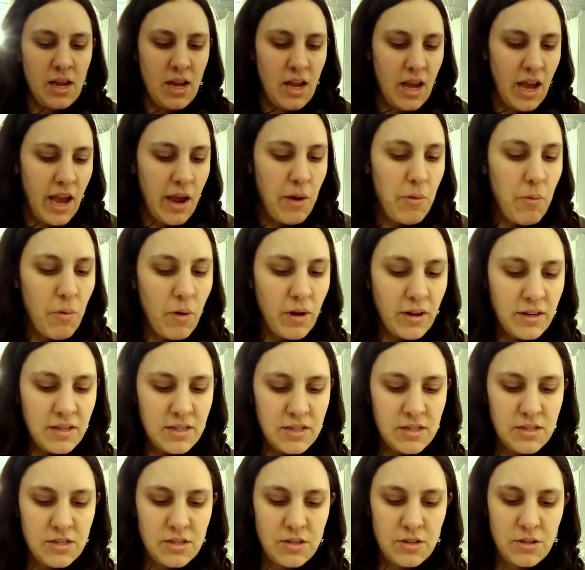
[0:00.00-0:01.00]
I
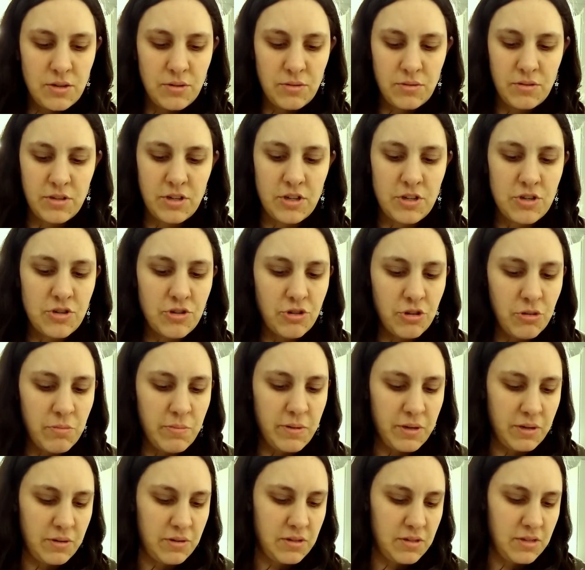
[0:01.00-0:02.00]
want to
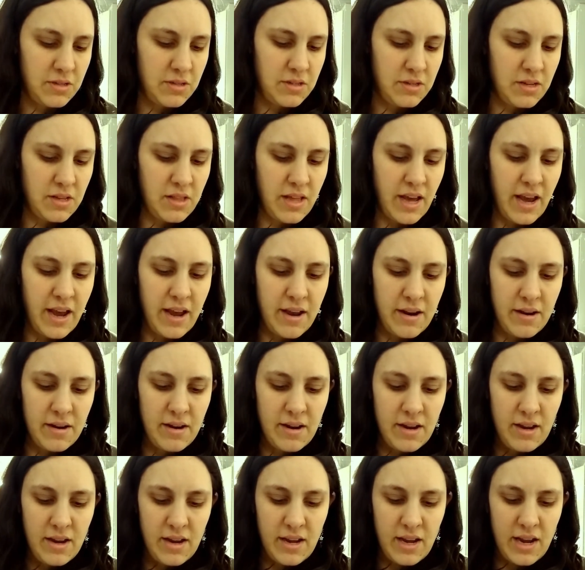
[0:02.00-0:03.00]
contribute to that,
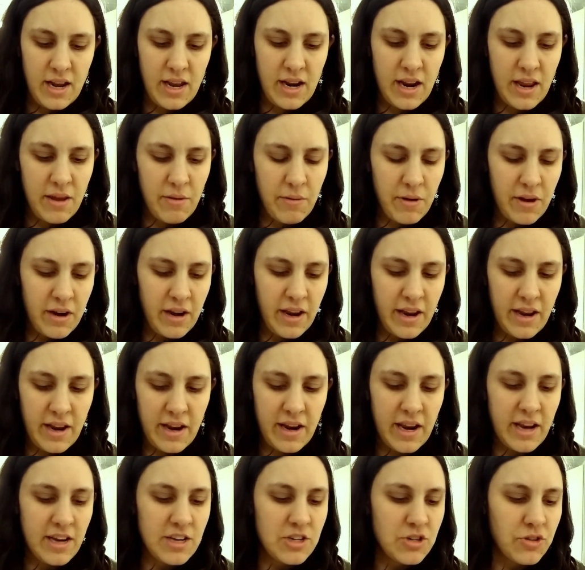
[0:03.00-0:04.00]
and
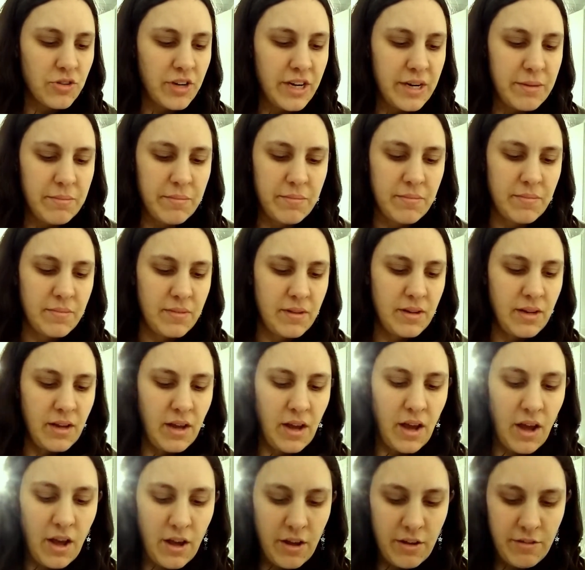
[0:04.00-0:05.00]
I dream
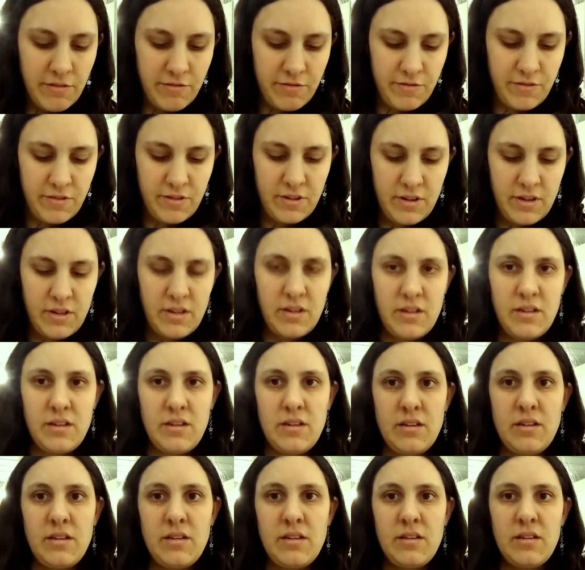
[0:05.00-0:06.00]
of
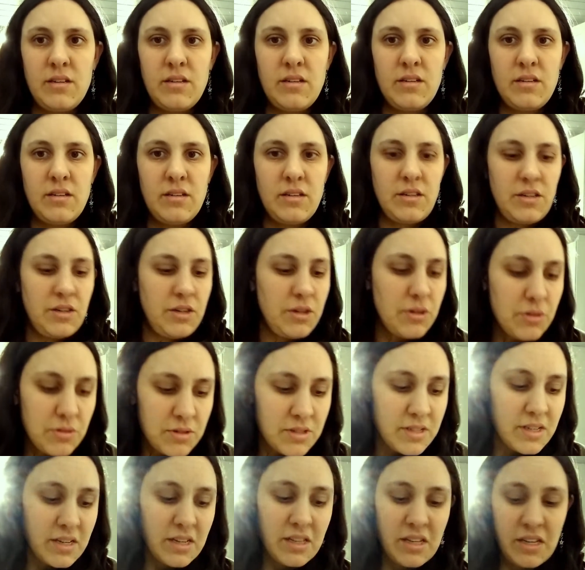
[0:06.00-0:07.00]

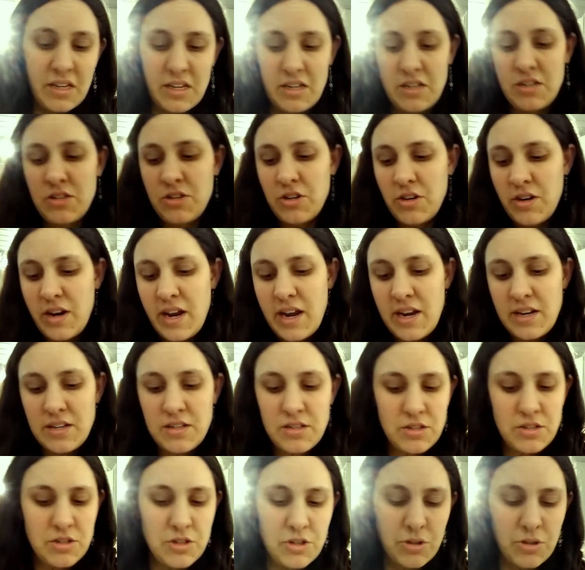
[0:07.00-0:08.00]
using the
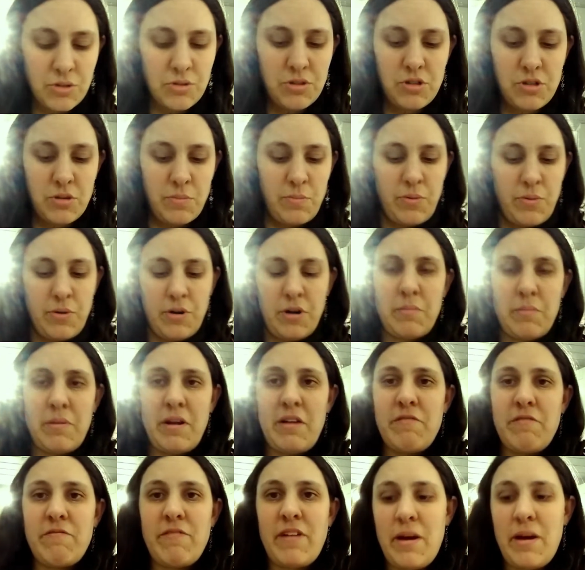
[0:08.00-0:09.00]
internet to support
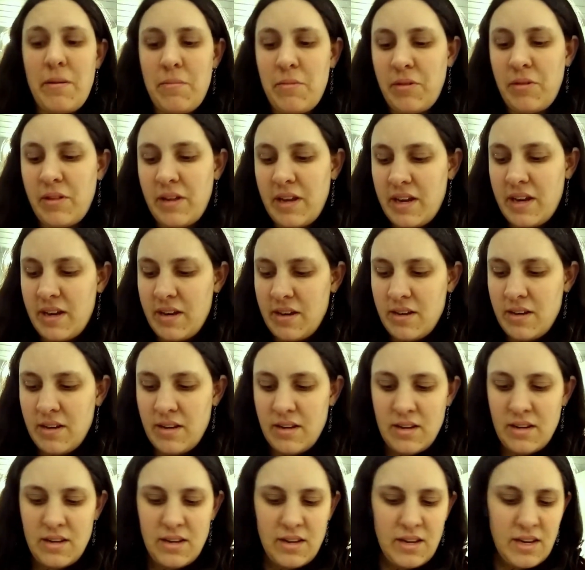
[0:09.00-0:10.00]
my family.
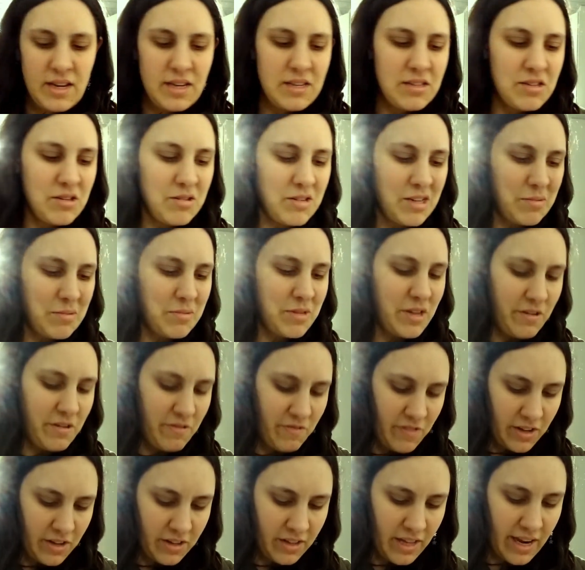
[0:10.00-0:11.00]
And sometimes I
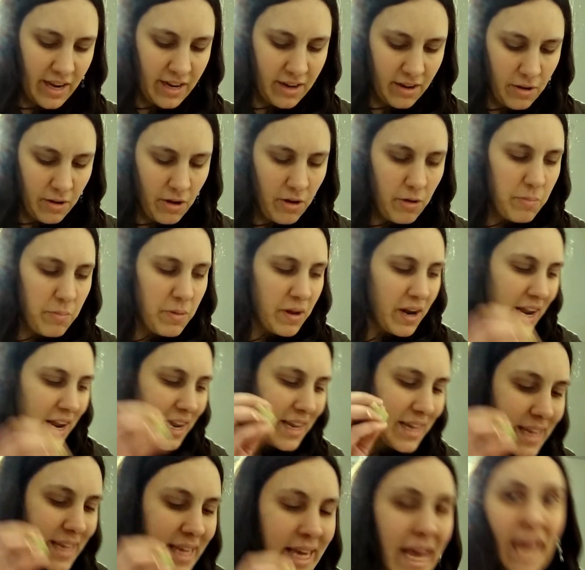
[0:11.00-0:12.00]
feel like, oh, but I
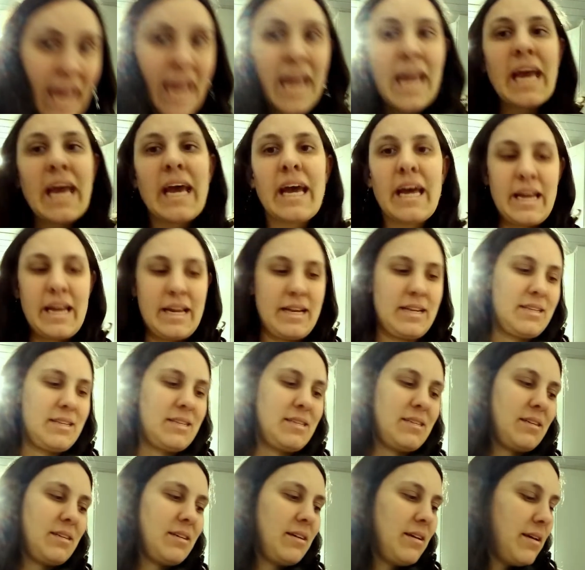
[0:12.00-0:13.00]

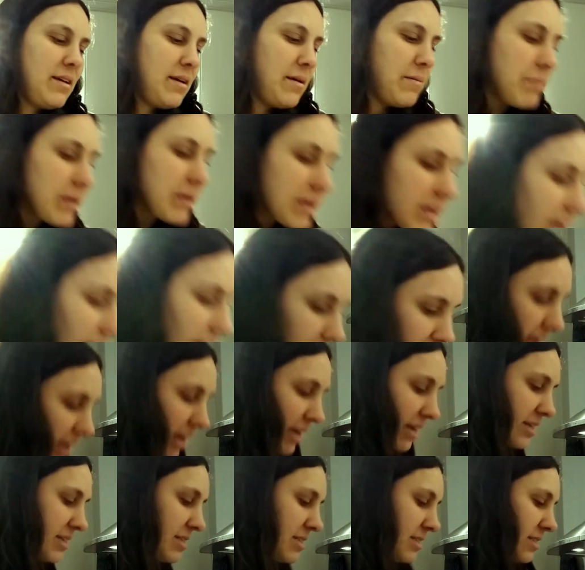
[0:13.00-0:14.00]
can't
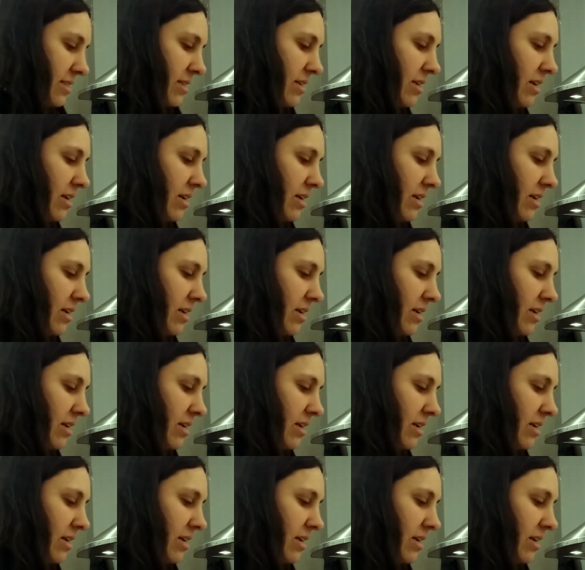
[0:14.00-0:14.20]
because